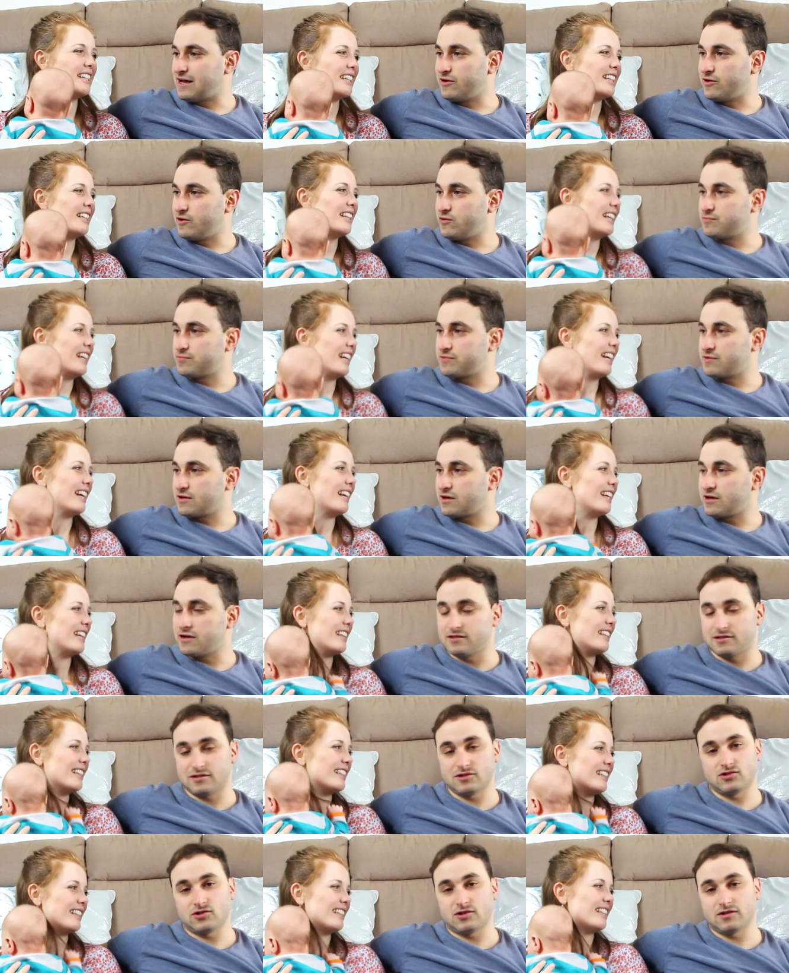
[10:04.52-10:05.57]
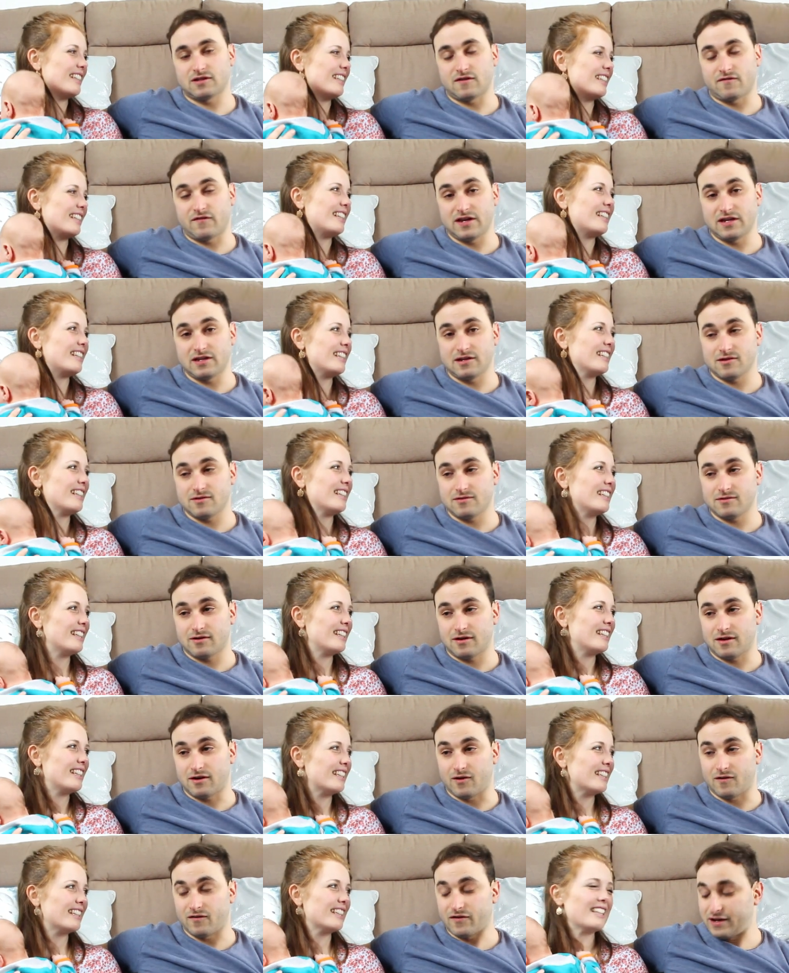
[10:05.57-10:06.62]
Speaker 1: I hope you guys enjoyed the video
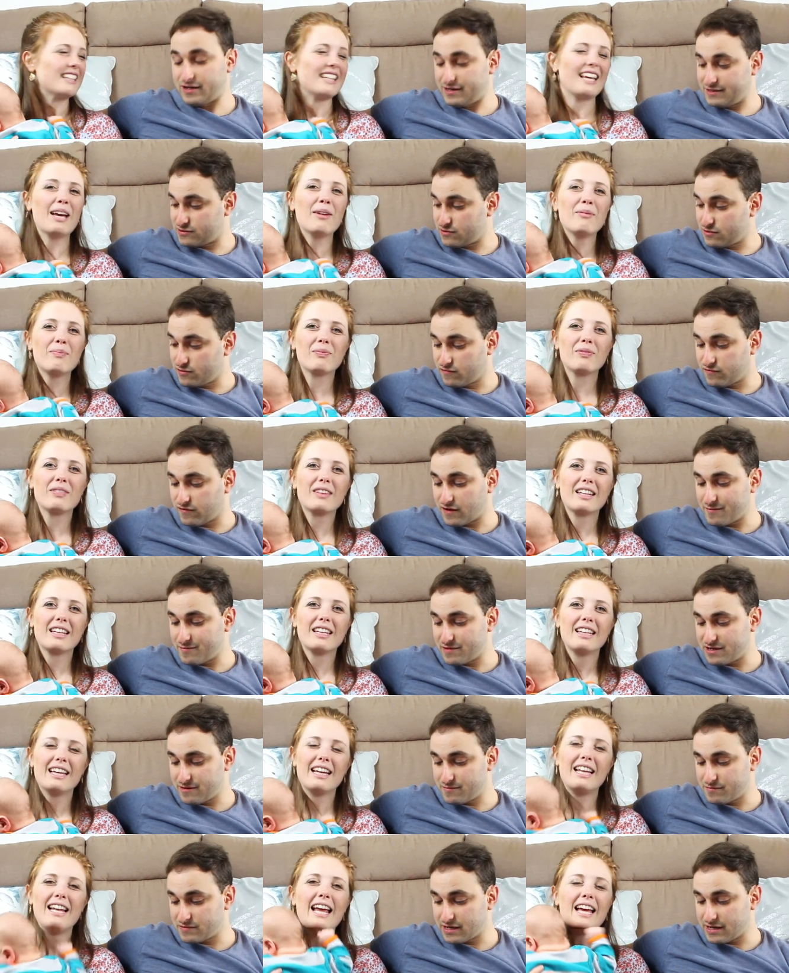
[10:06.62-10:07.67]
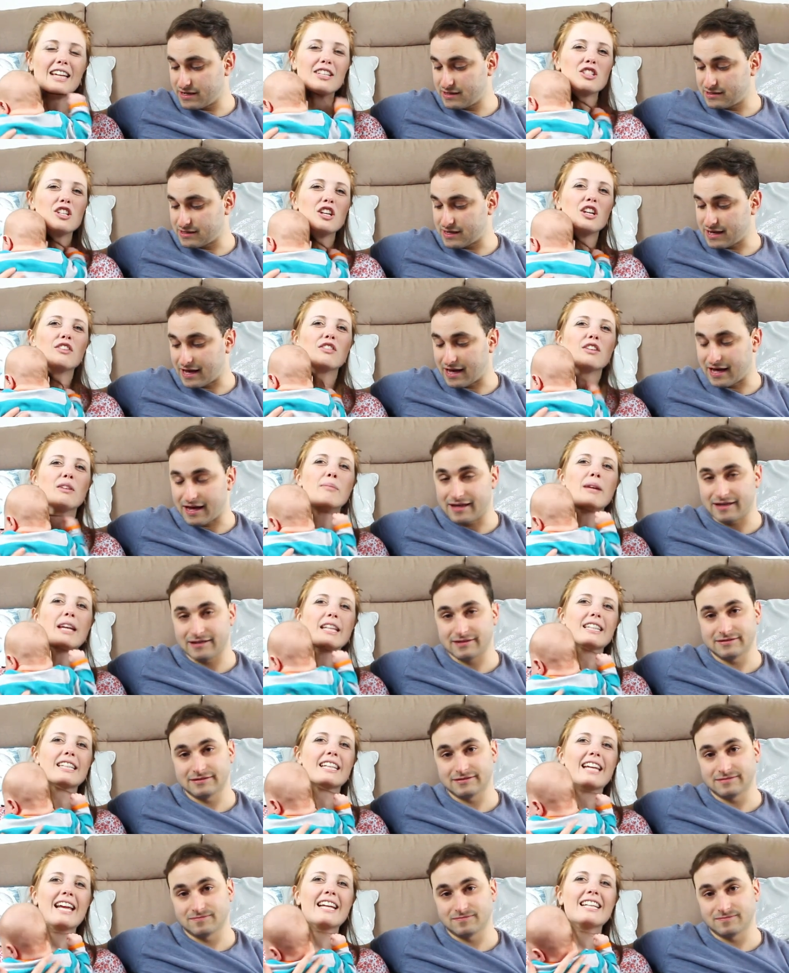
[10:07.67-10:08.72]
of our yeah. little family. Update. Let us know
Speaker 2: if you
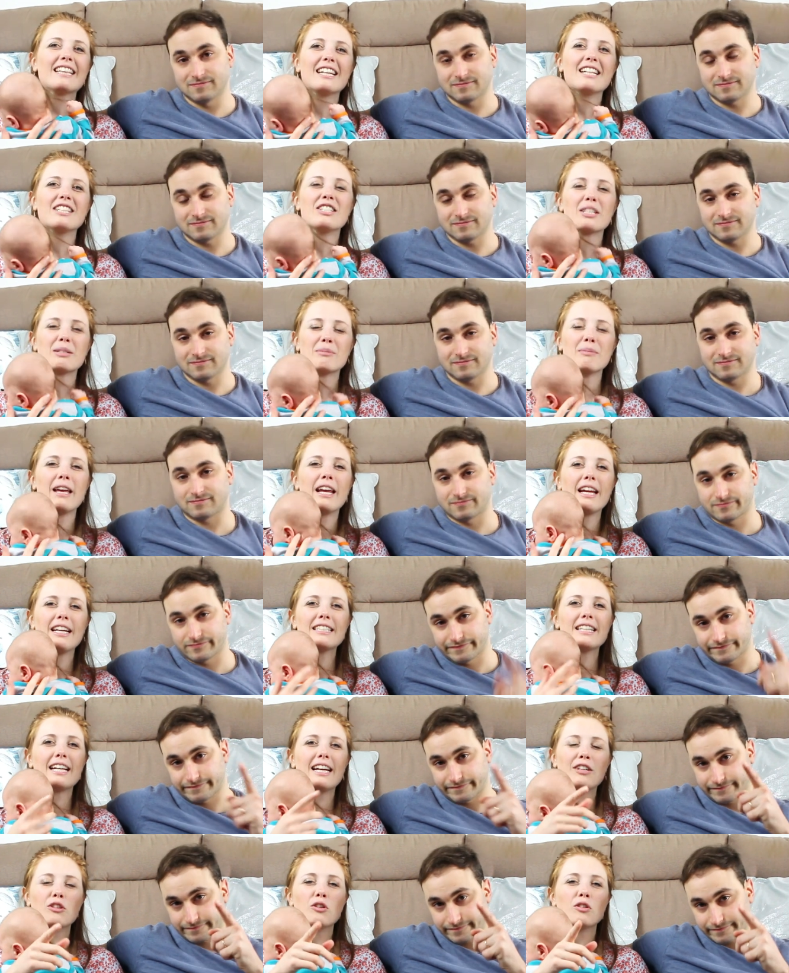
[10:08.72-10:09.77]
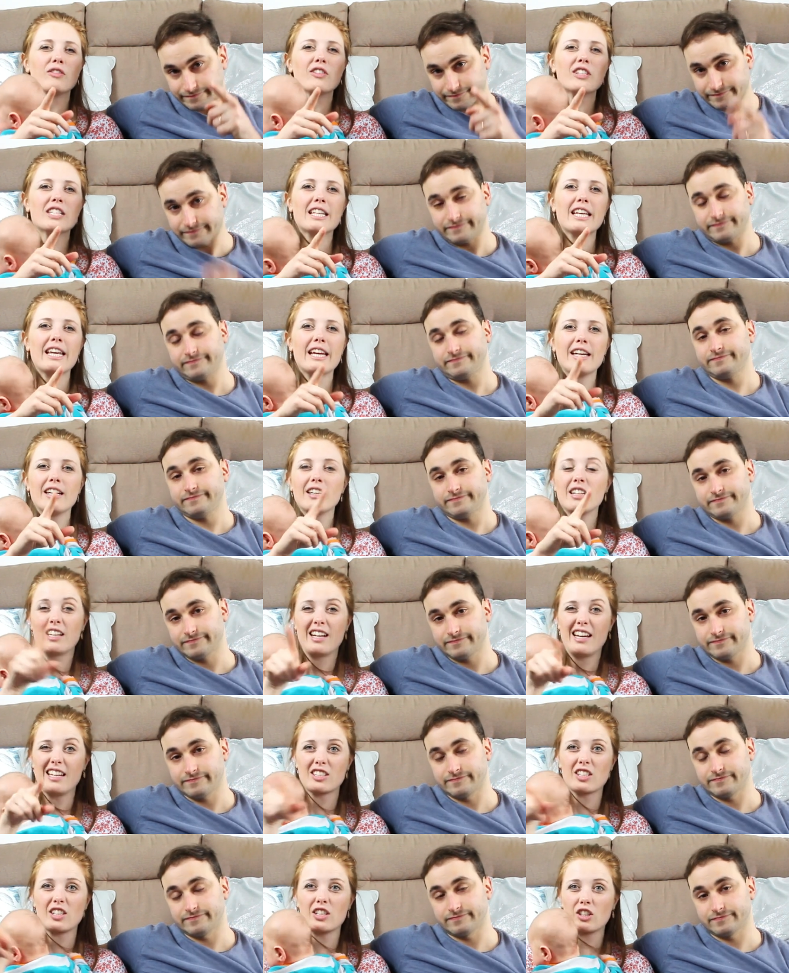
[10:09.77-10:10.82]
make the cake that I just made, and obviously
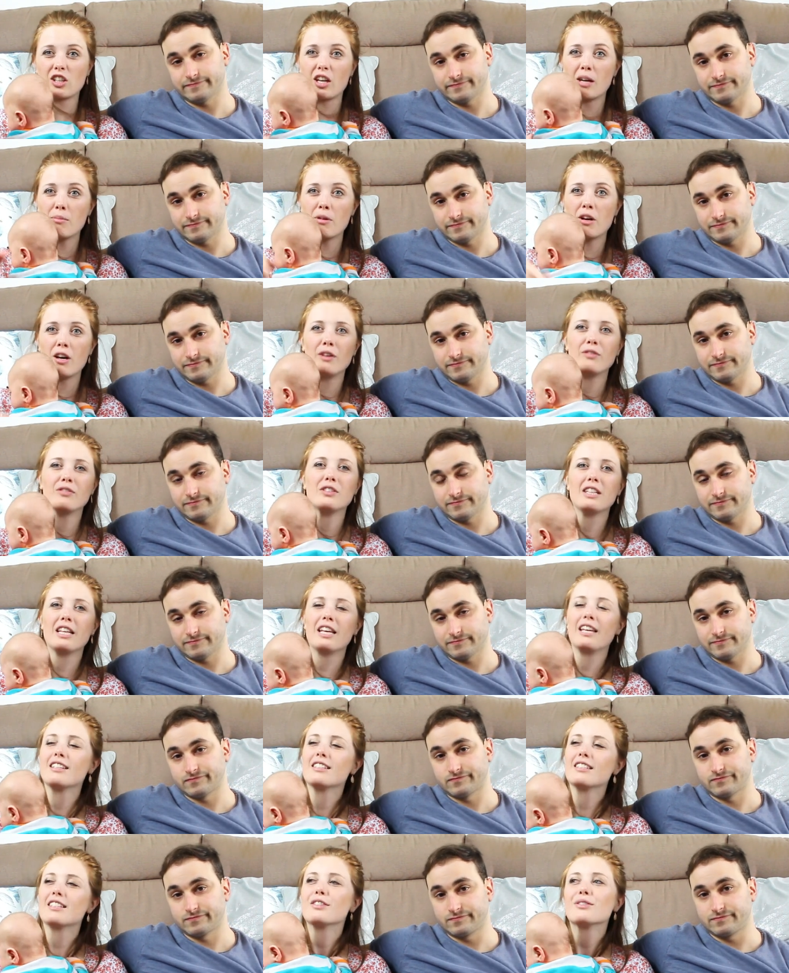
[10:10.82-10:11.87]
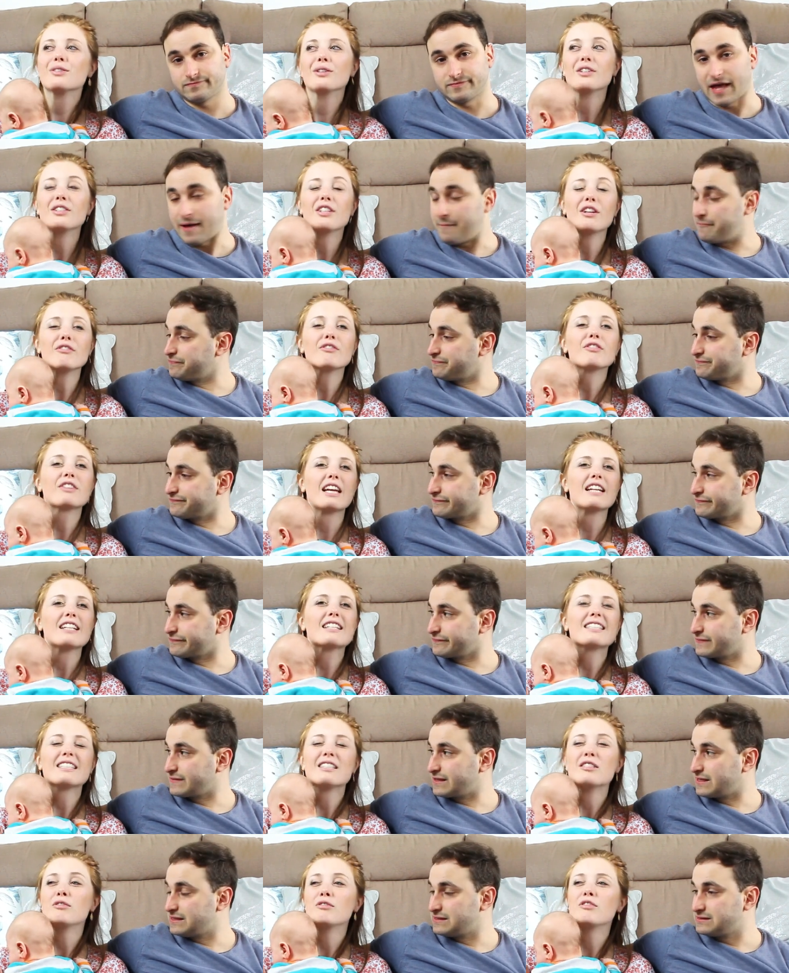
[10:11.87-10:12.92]
it's going to come after this, so yeah. don't forget
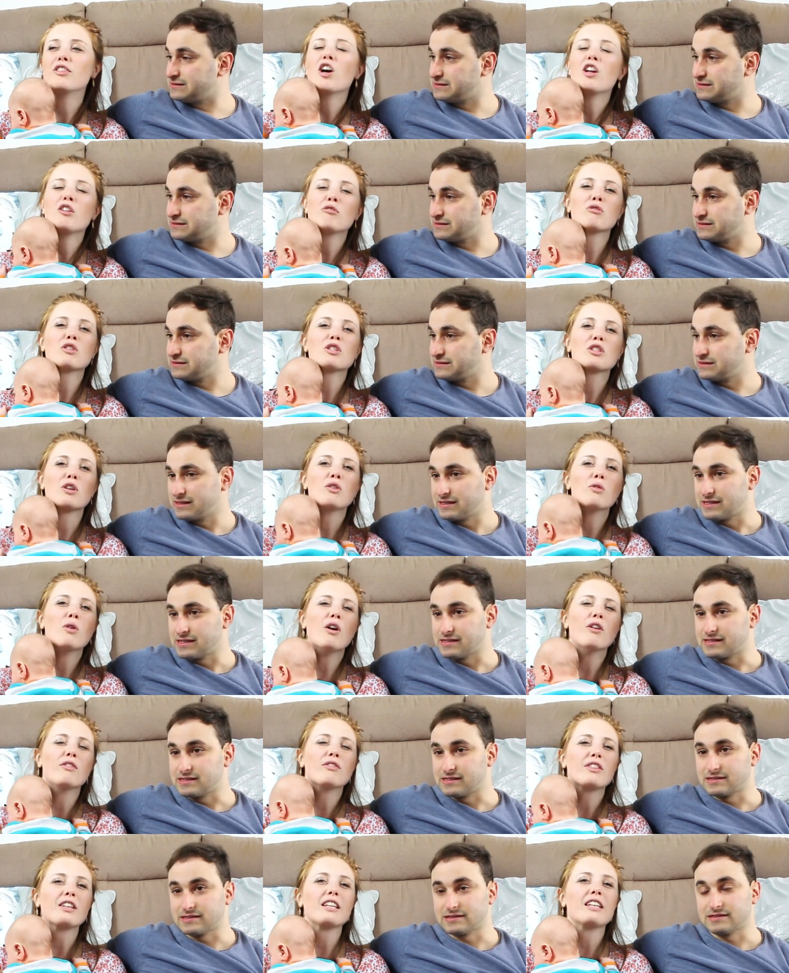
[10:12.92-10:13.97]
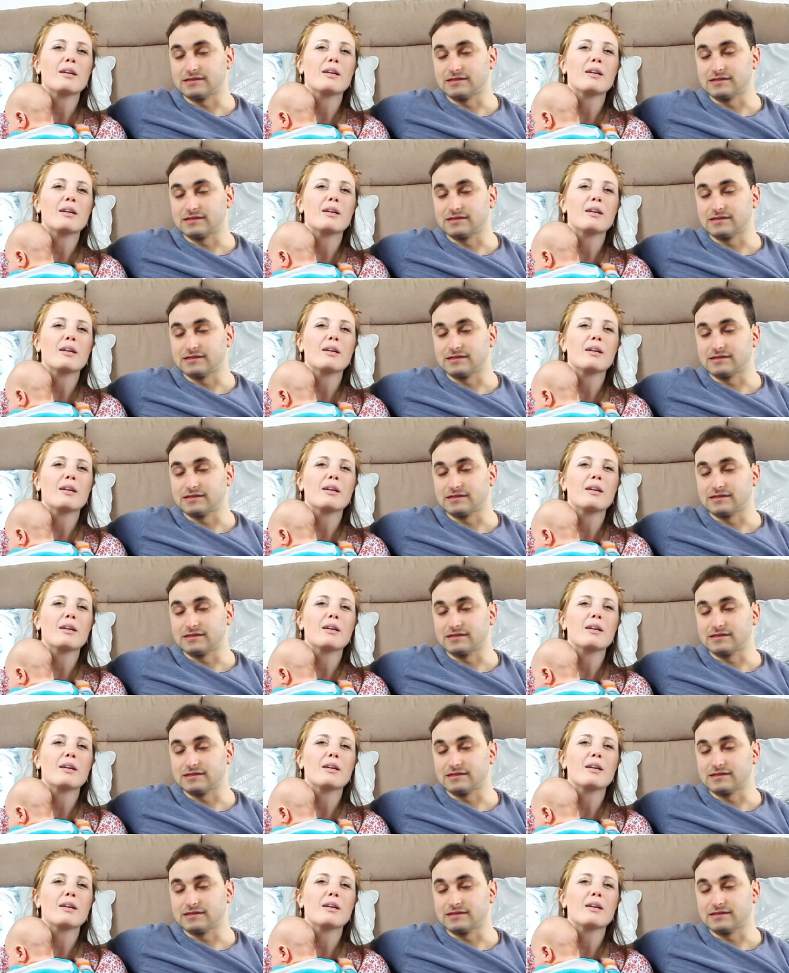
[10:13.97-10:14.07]
to see the final result of the